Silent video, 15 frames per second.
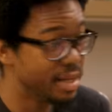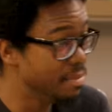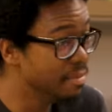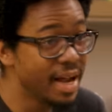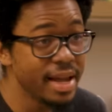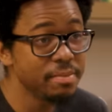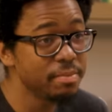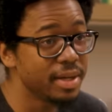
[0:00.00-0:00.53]
It
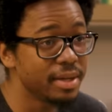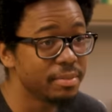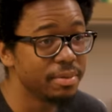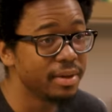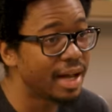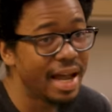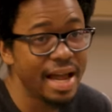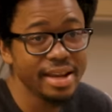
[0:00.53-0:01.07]
might be,
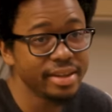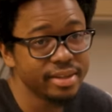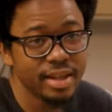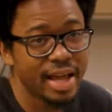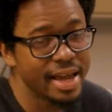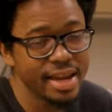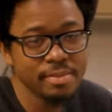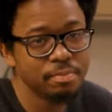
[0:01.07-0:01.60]
but I'm
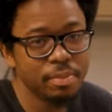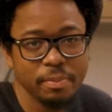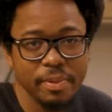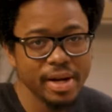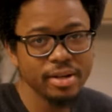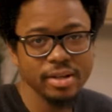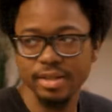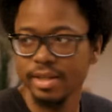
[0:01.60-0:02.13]
I am
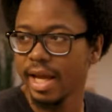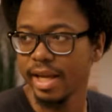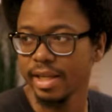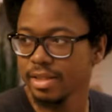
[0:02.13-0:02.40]
prepared to die